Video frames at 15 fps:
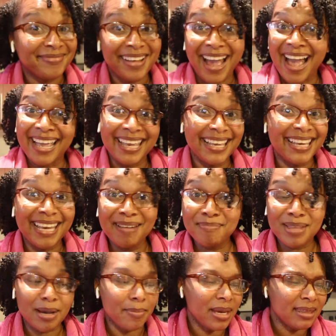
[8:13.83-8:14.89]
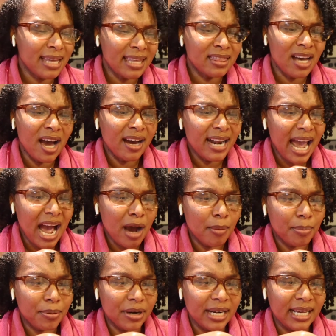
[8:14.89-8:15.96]
I can keep them. And they thawed
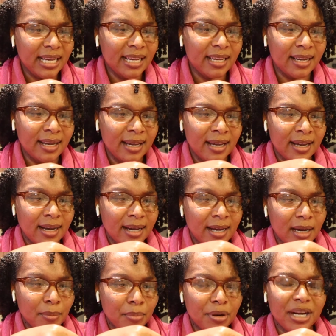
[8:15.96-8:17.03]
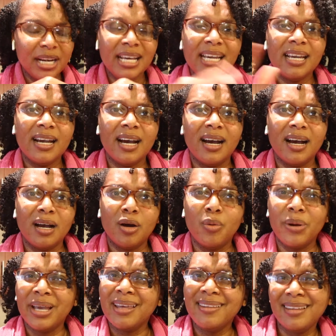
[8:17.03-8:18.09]
out pretty
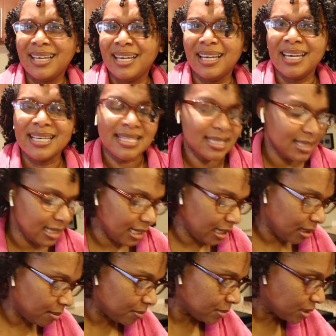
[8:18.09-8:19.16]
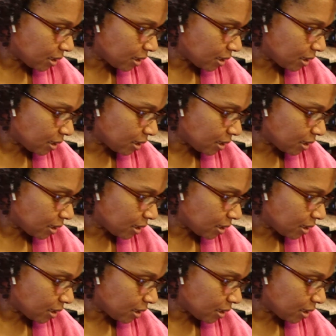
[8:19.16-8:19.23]
quickly, it seemed.